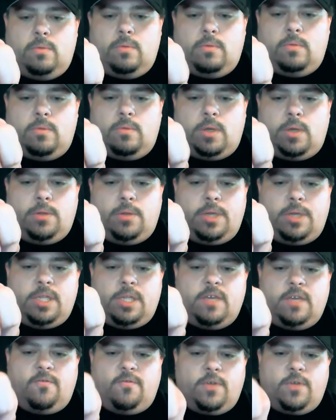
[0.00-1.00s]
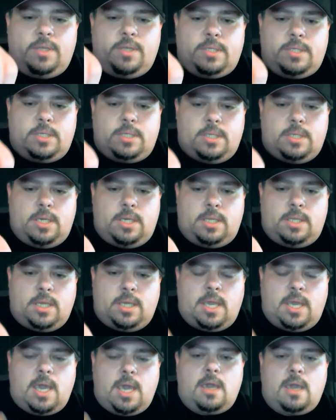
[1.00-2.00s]
The only difference in the
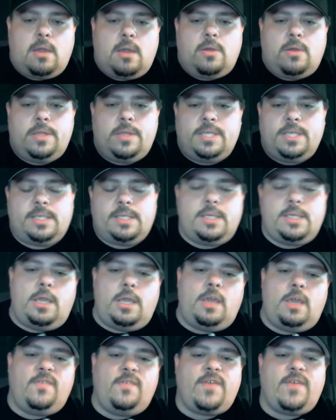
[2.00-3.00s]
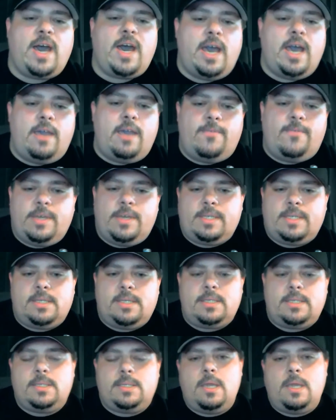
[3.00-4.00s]
Kanger and the CE5 is the
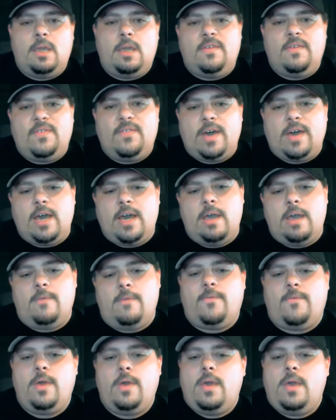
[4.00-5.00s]
CE5